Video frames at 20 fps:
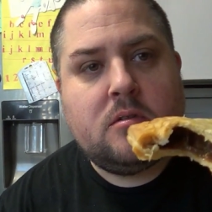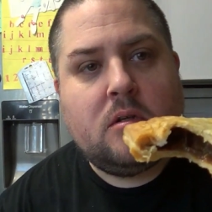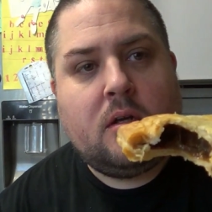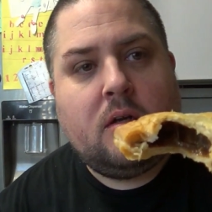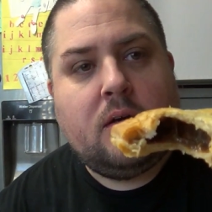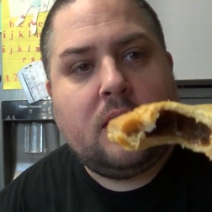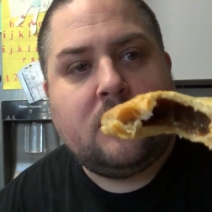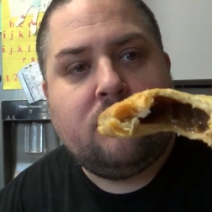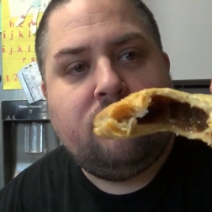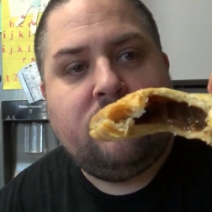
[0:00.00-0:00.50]

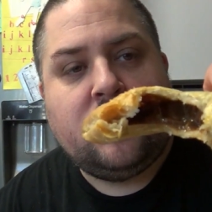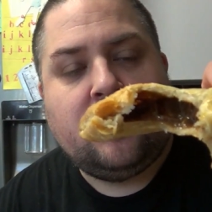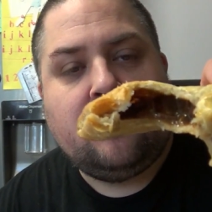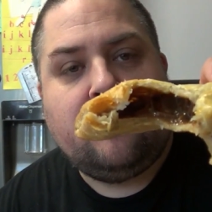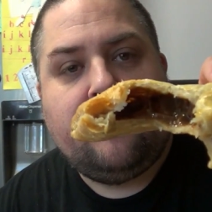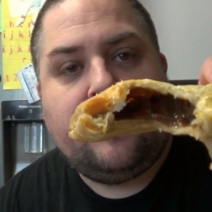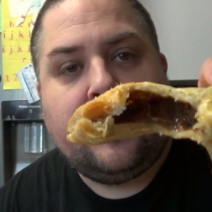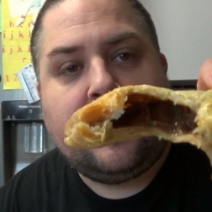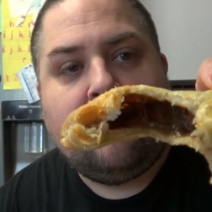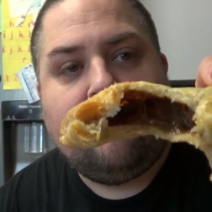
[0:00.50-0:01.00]
Nice rich
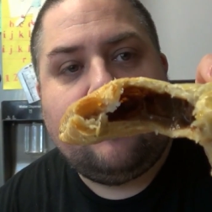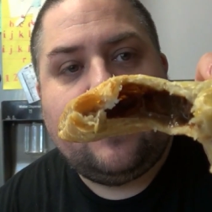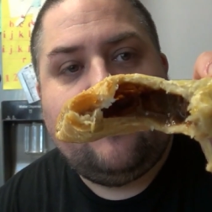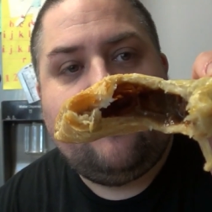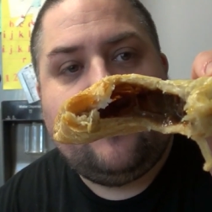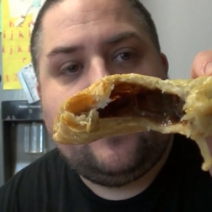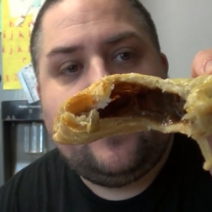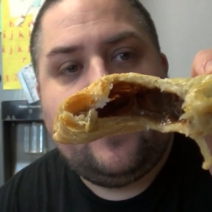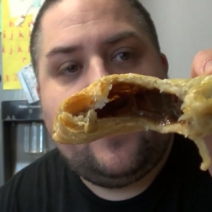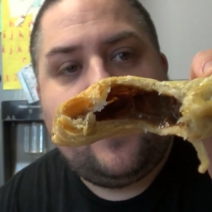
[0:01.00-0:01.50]
thick
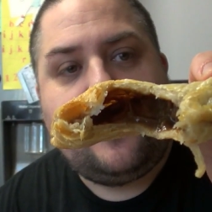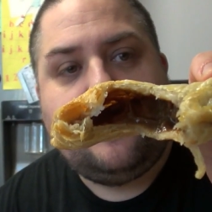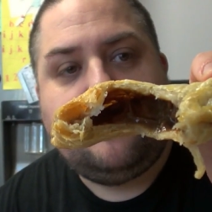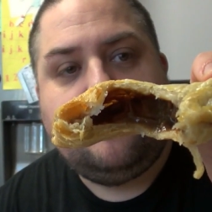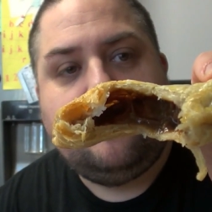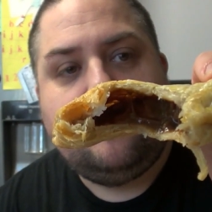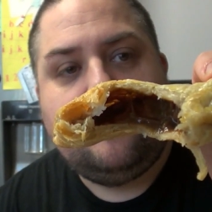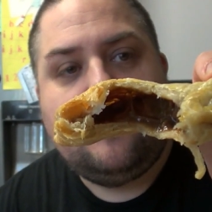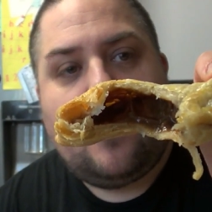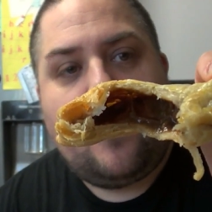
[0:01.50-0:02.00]
gravy in there.
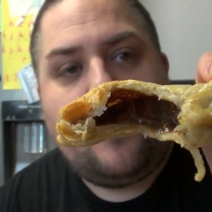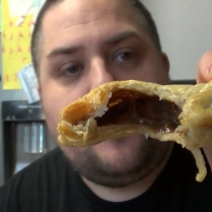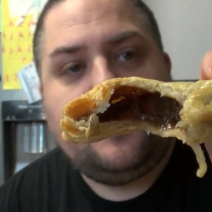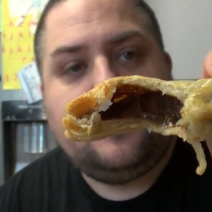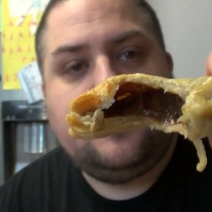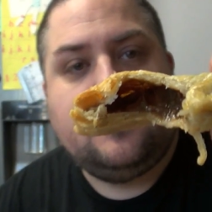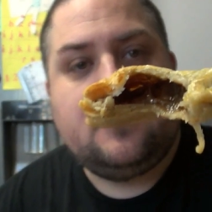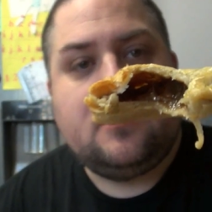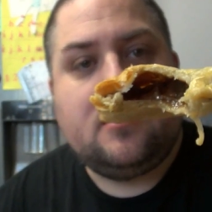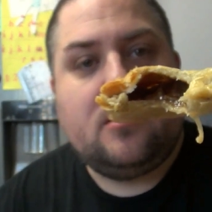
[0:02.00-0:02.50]

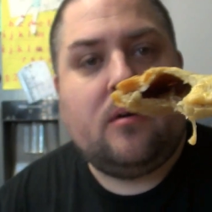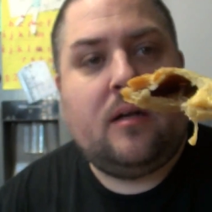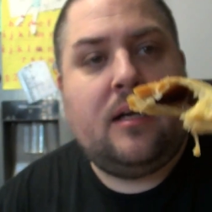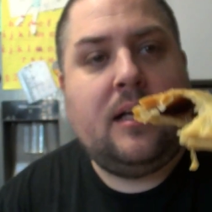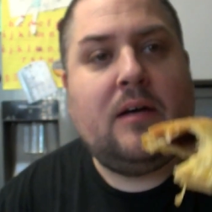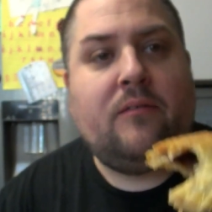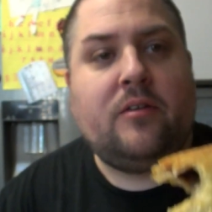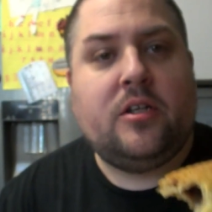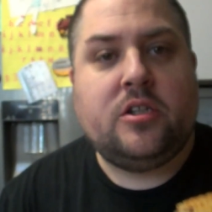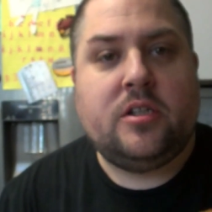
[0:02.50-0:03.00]
You've got
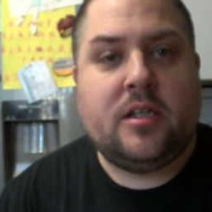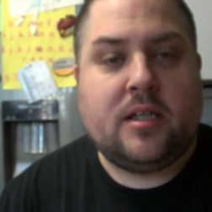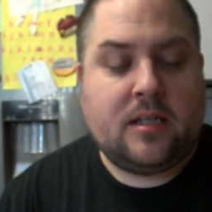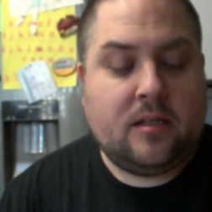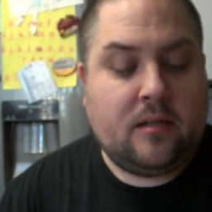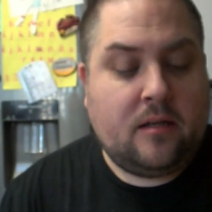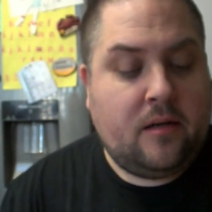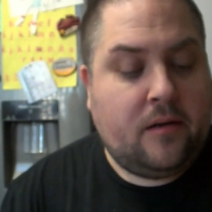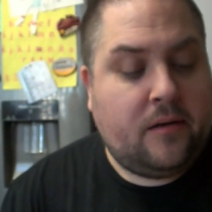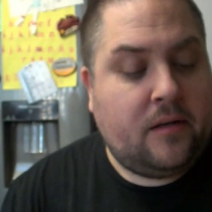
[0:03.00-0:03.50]
lovely chicken,
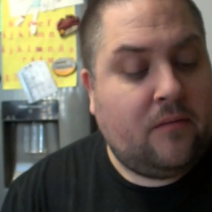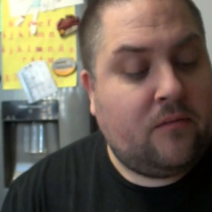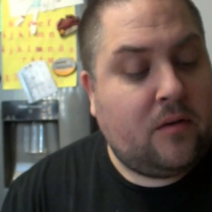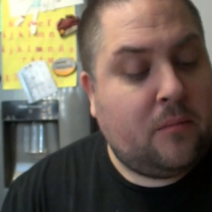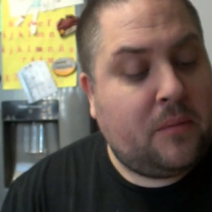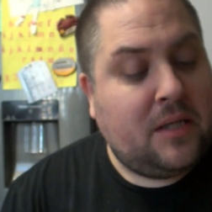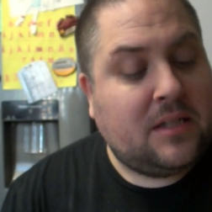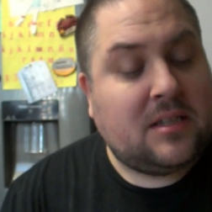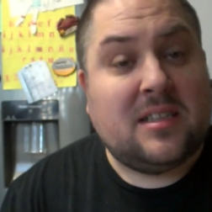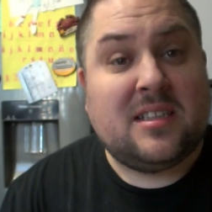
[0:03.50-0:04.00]
lovely
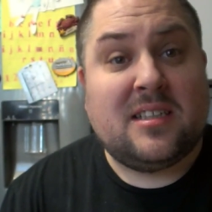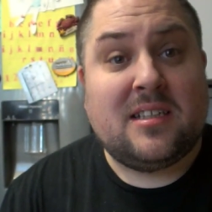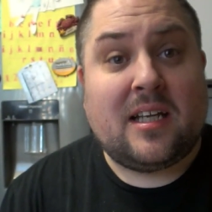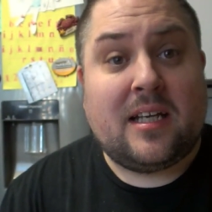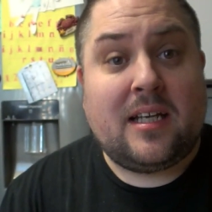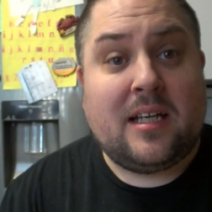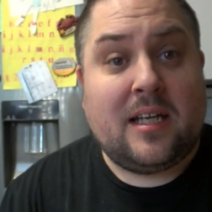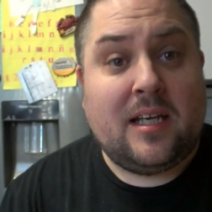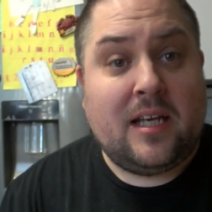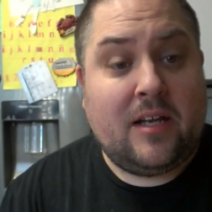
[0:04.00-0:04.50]
bits of steak
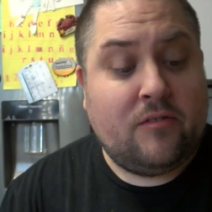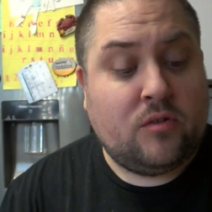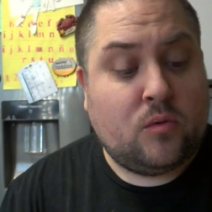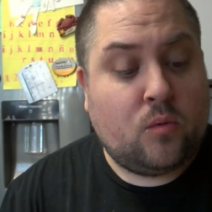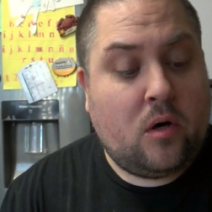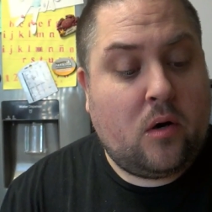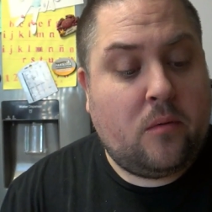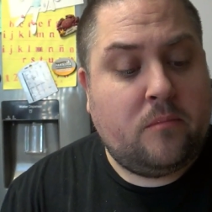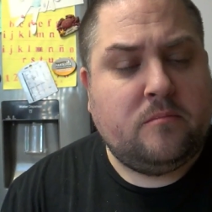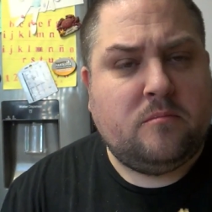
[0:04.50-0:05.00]
in there as
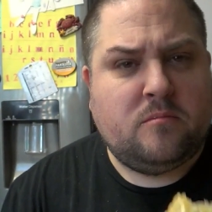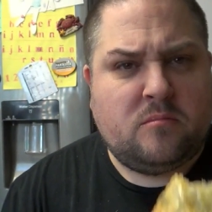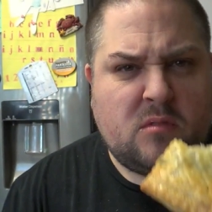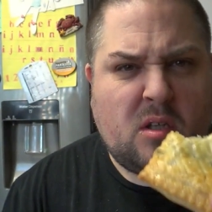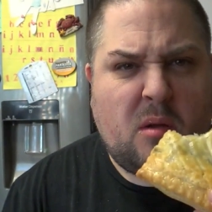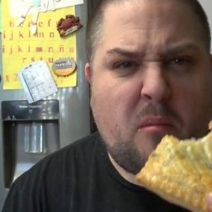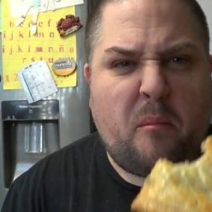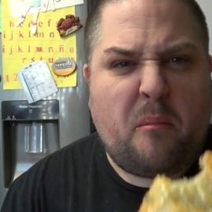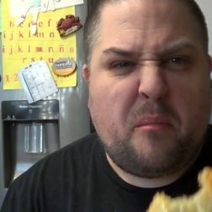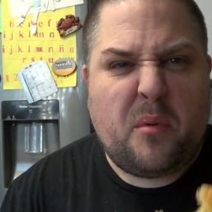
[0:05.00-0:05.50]
well.
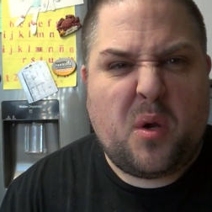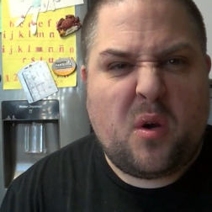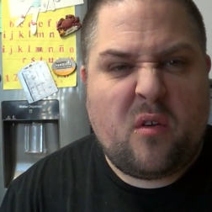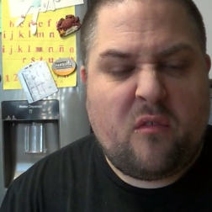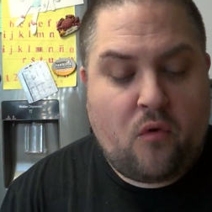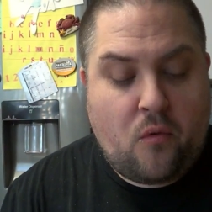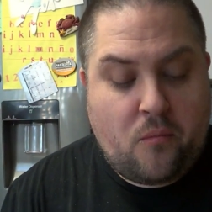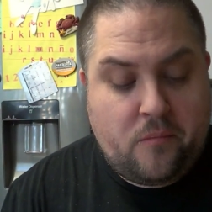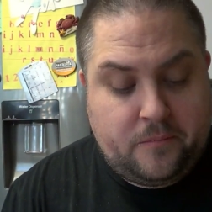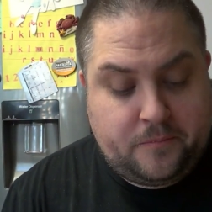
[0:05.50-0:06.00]

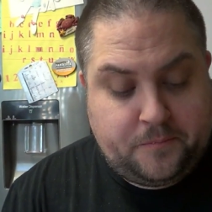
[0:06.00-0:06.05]
Beautiful.